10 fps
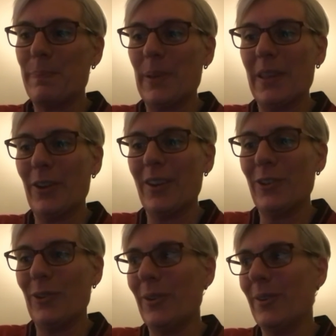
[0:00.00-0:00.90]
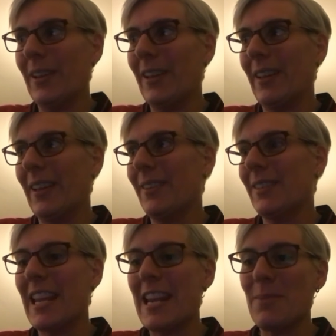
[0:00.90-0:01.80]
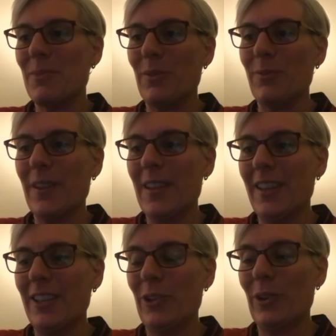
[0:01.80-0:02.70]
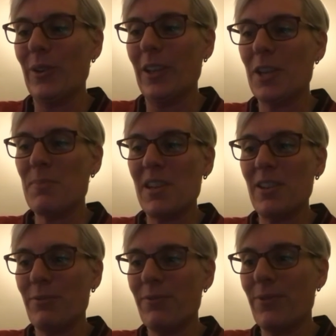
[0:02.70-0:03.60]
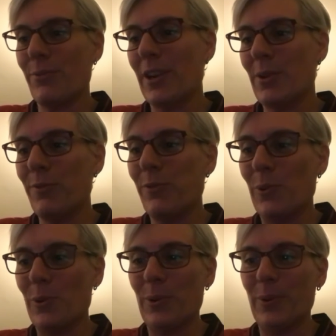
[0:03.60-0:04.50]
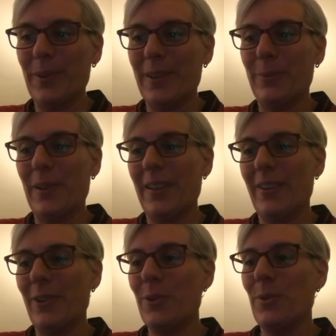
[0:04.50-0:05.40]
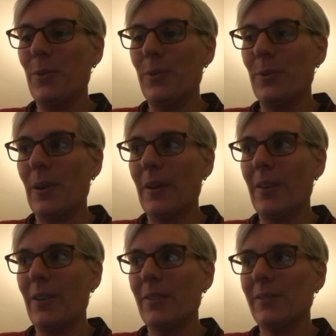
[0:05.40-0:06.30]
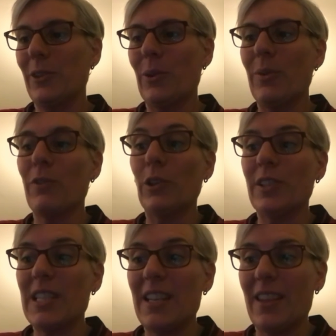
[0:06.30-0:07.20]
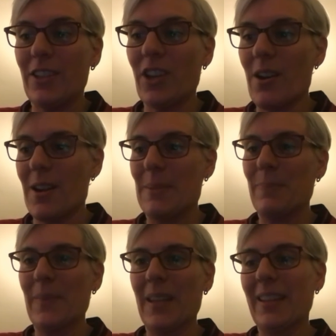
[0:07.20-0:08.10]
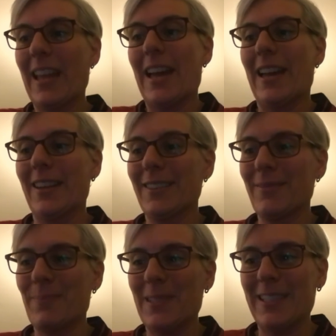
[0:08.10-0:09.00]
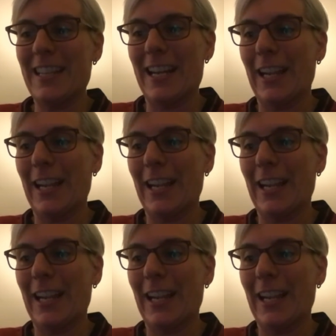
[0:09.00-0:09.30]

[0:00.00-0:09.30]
but a team of a committee of 3 or 4 who volunteer their time can't sustain a